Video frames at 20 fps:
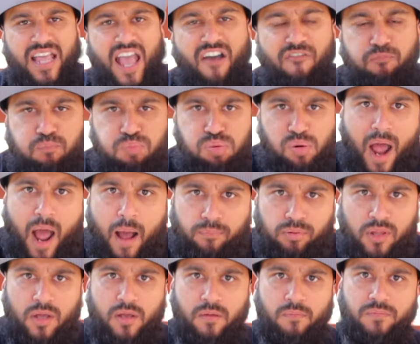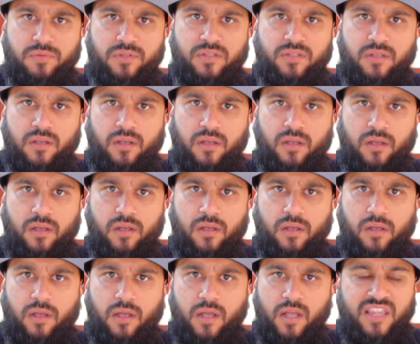They have problems.
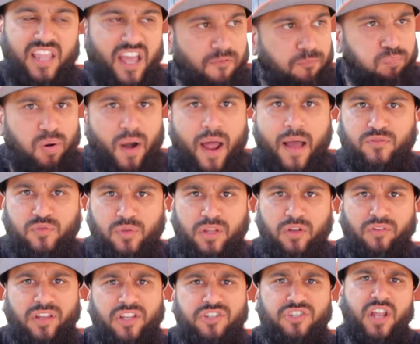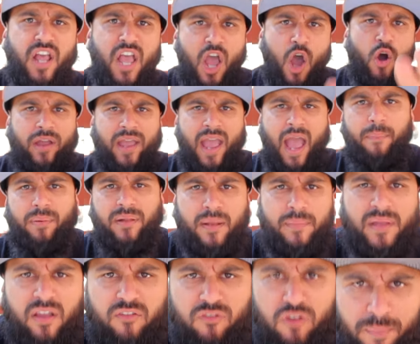They have problems with their religion. Okay, how about, let
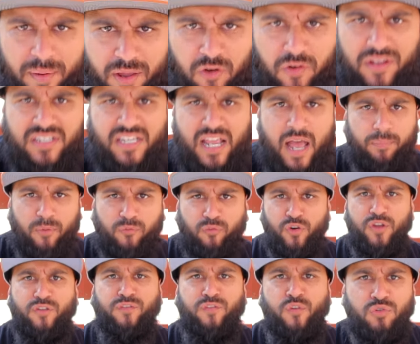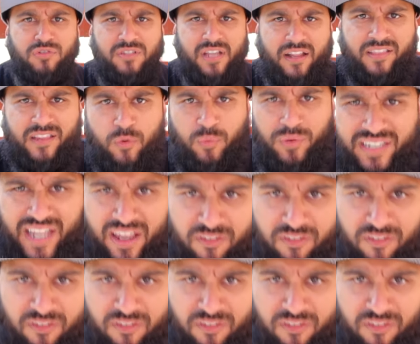me give you a better example for you fools out there with